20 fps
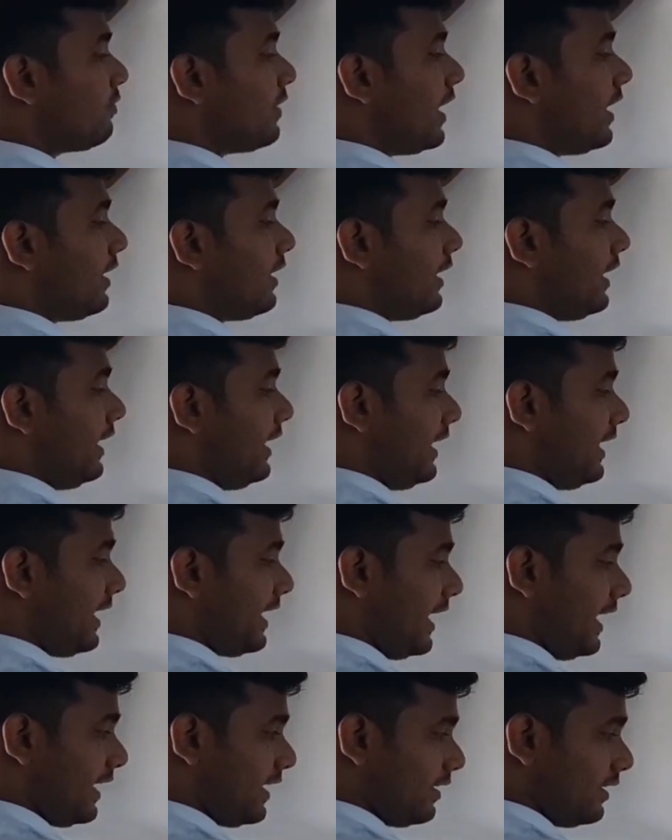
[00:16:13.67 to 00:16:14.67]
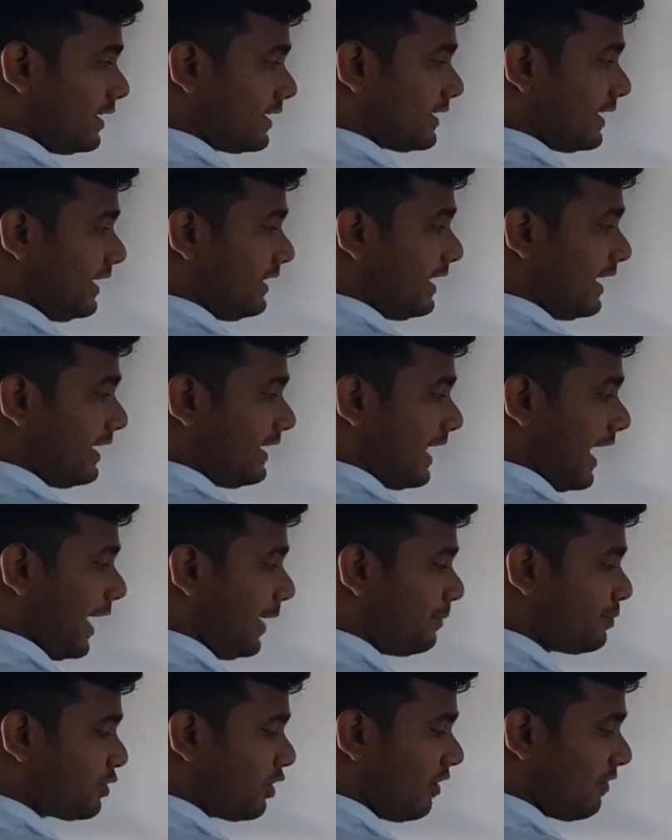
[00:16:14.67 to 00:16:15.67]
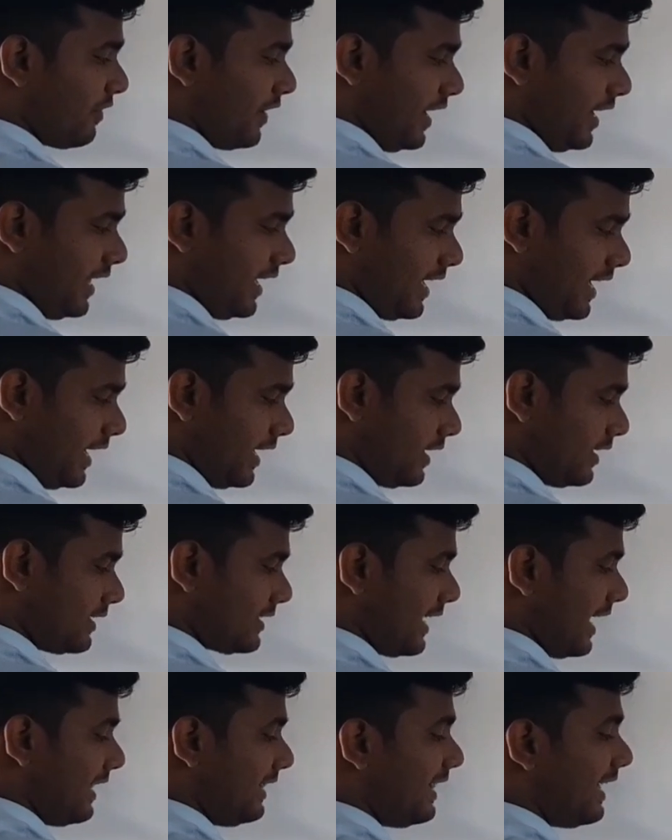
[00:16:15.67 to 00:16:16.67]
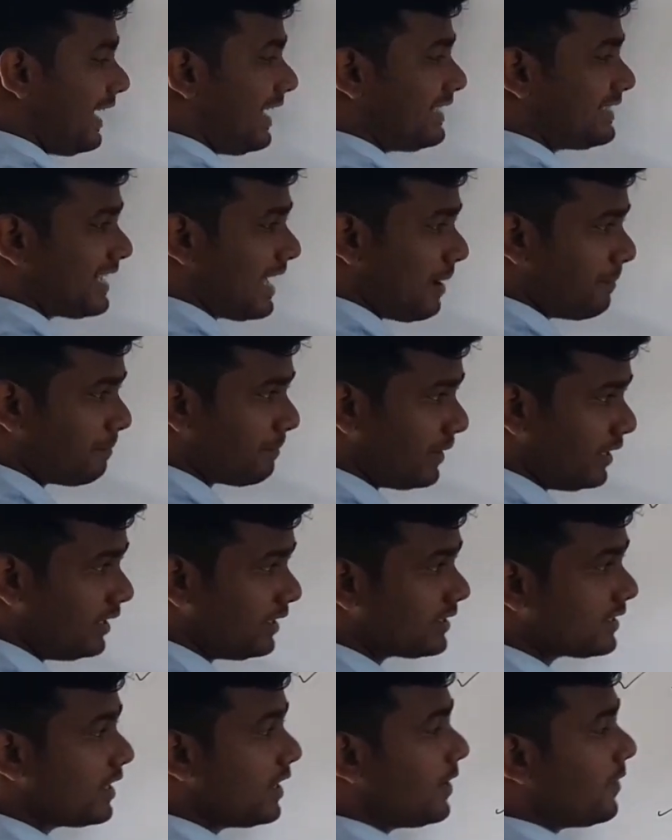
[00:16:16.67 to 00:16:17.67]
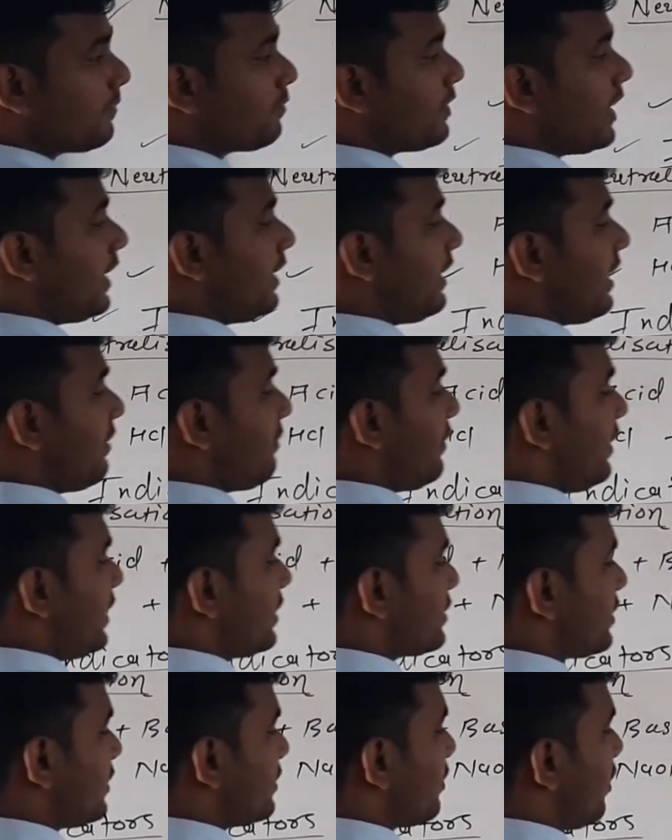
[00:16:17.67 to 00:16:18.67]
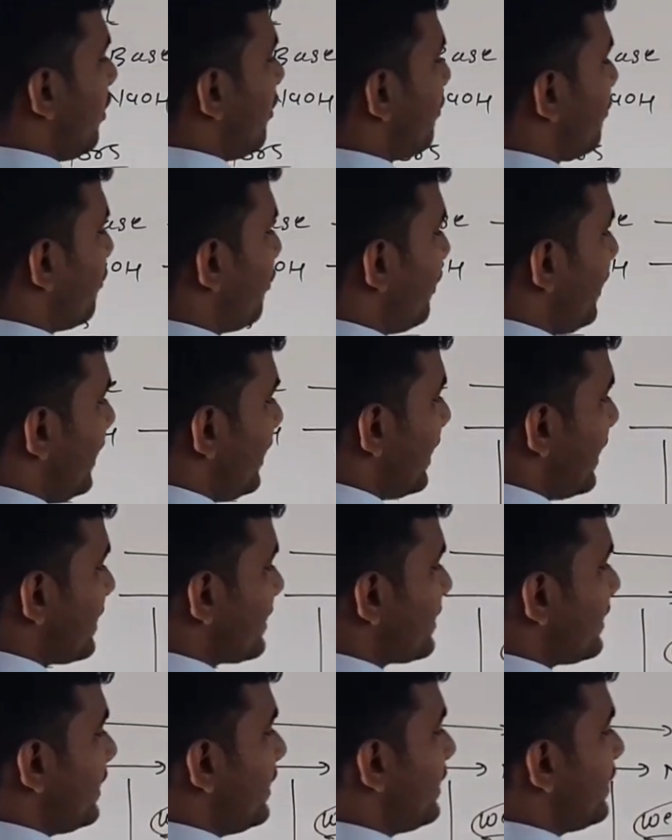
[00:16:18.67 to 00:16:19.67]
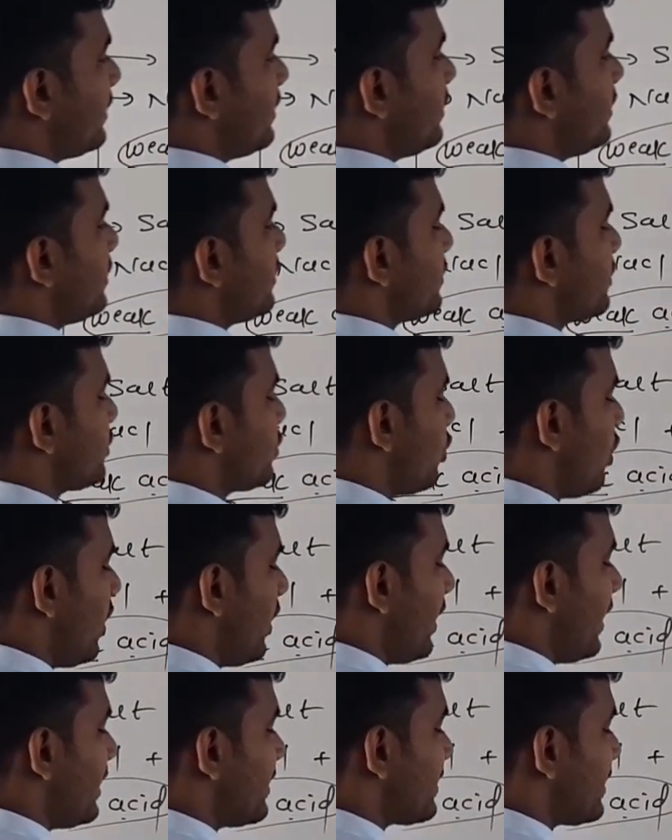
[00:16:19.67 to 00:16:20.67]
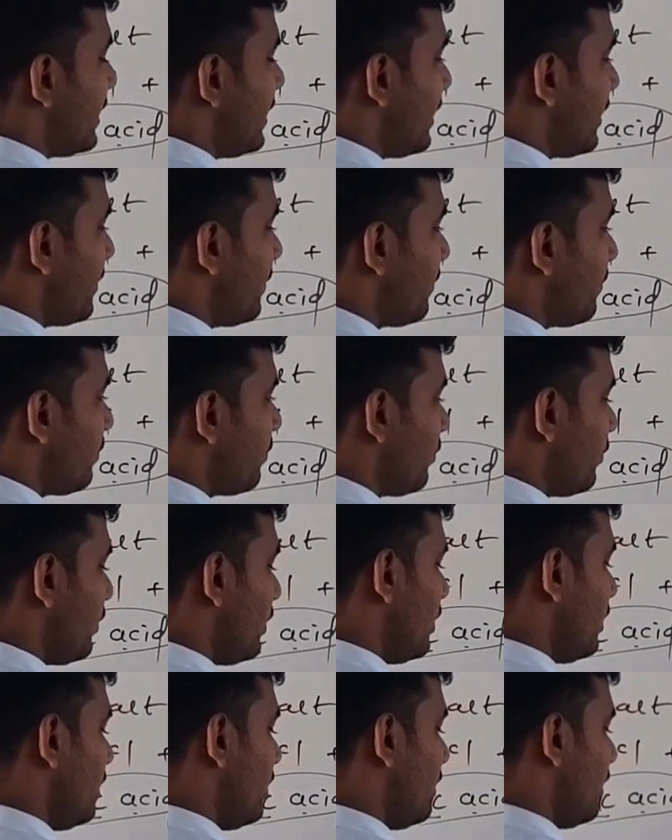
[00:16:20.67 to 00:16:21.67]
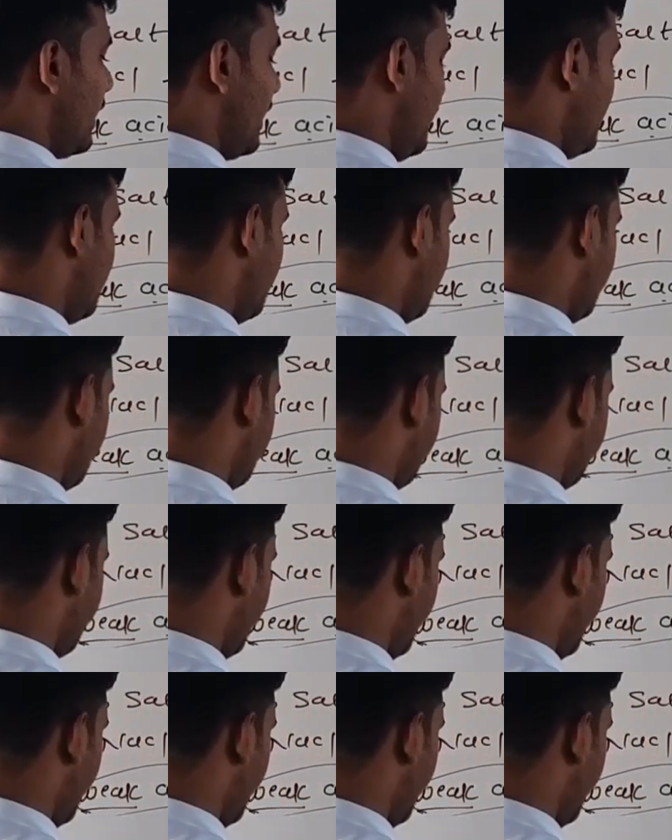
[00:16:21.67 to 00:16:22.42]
then indicators in the types of indicators and their examples, then definitions of weak acid, strong acid, right?